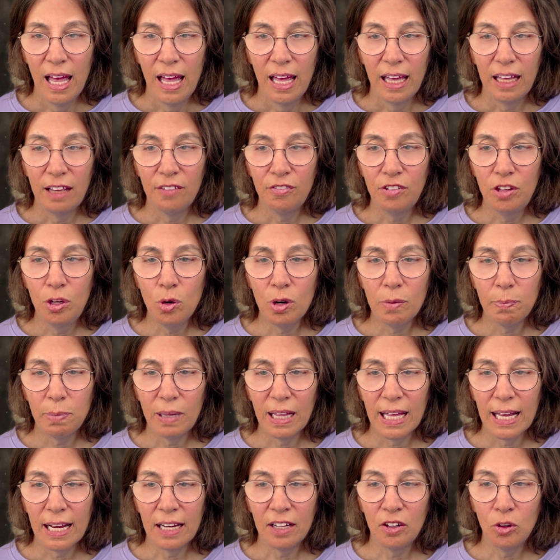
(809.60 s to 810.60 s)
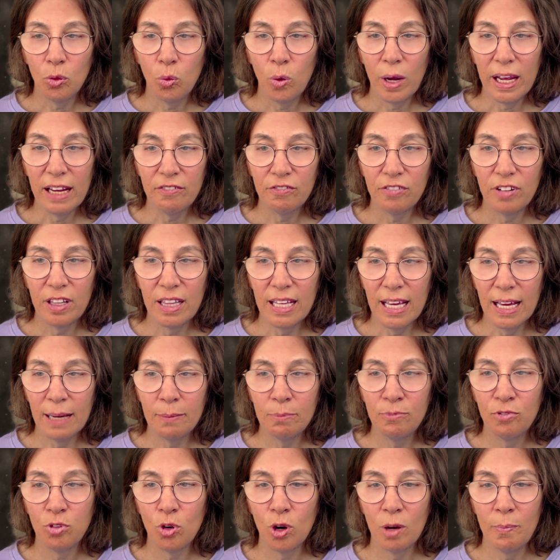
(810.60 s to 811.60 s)
If you were planning to wait for the
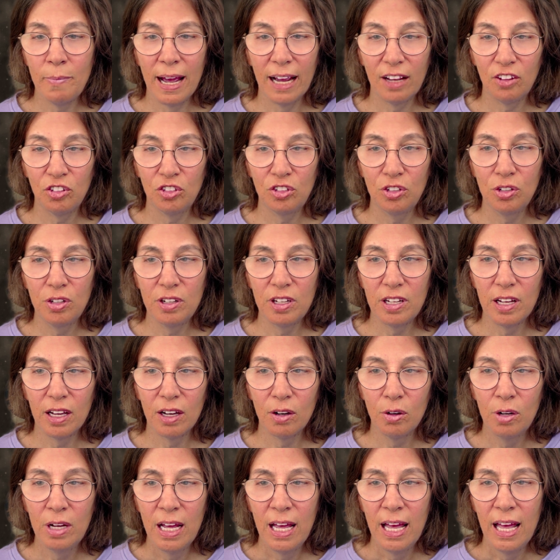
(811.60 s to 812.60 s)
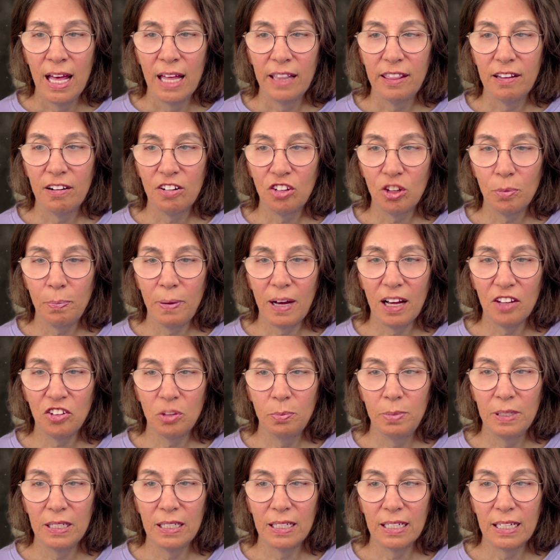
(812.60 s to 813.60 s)
M4 Max Studio, there's a
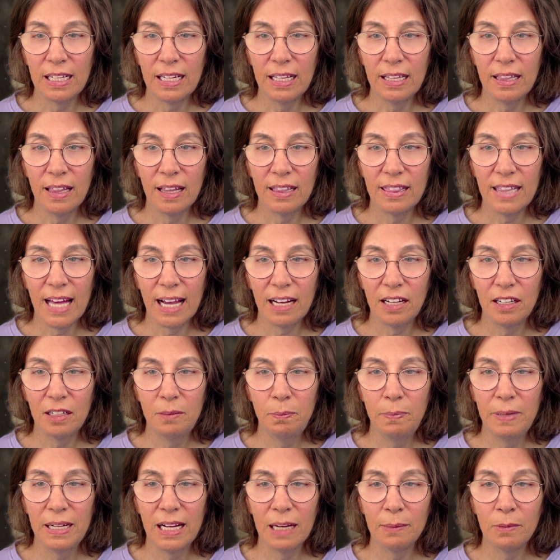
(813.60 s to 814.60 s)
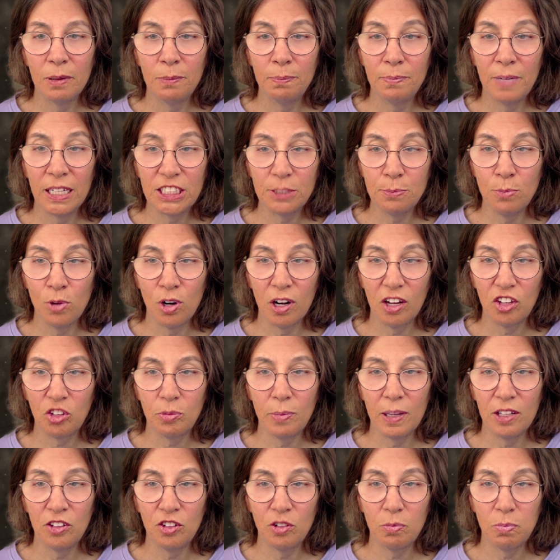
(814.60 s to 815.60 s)
possibility that that could become a much more
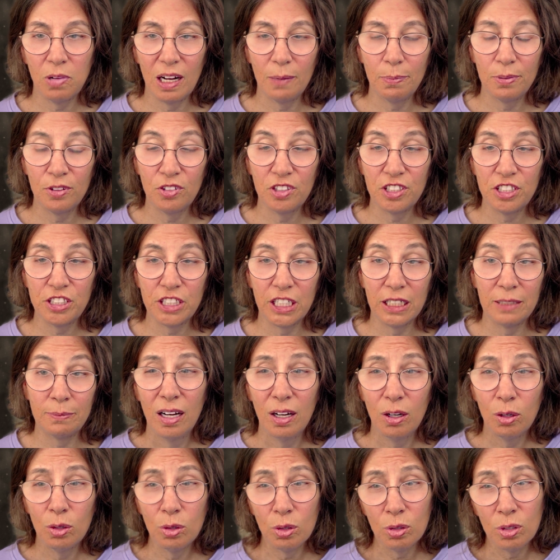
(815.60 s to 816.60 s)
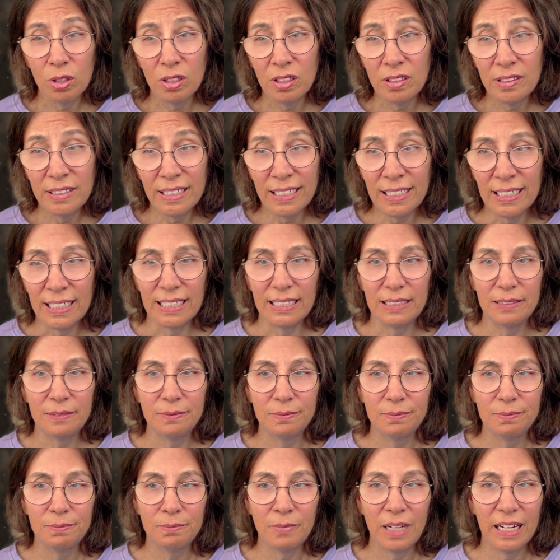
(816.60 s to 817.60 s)
expensive proposition. Or not.
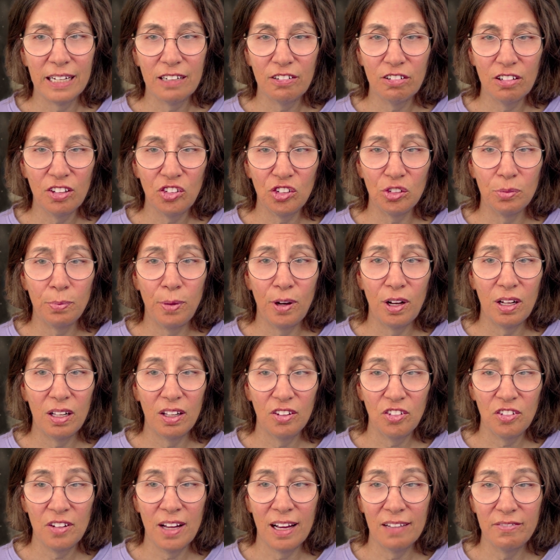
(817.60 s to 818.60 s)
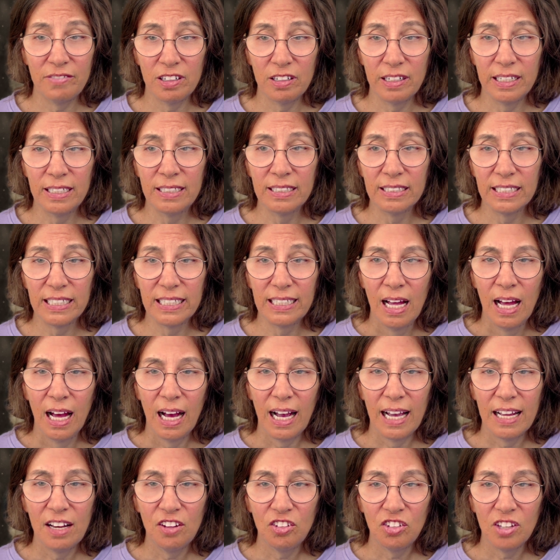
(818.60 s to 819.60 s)
My crystal ball is not very good.
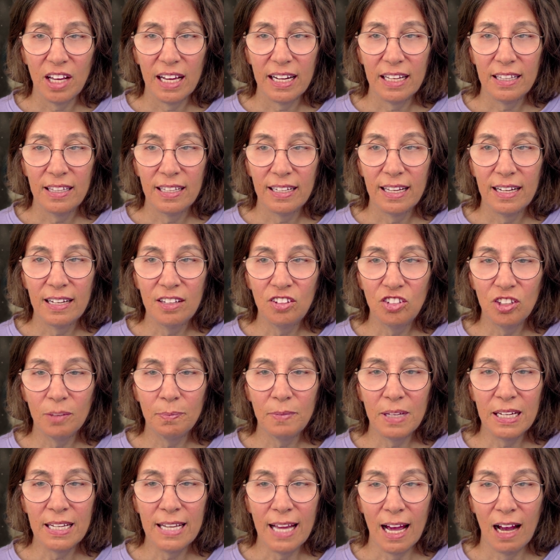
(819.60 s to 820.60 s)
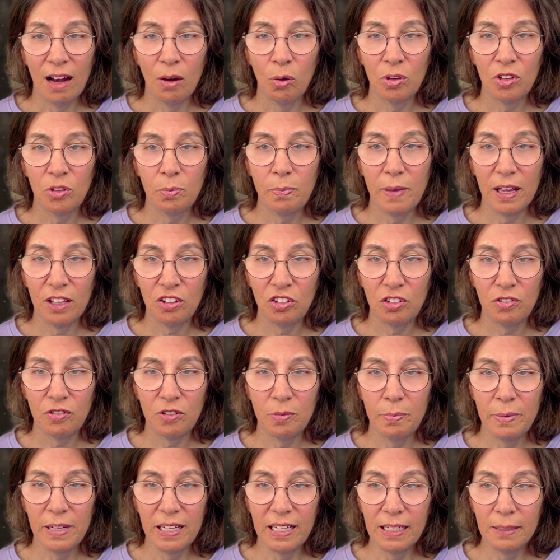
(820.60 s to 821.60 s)
I decided that getting something now was best for
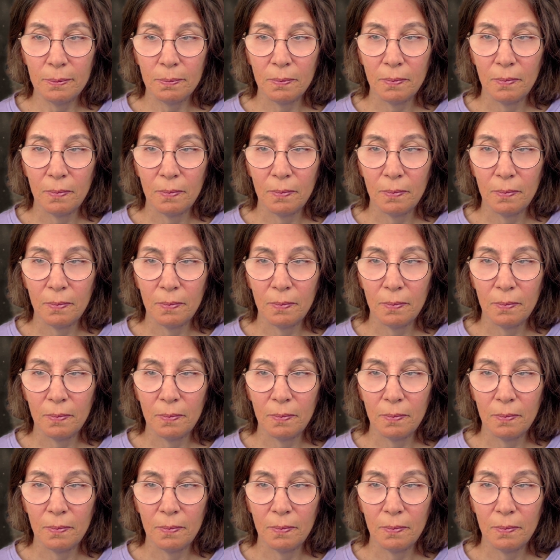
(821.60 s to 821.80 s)
me.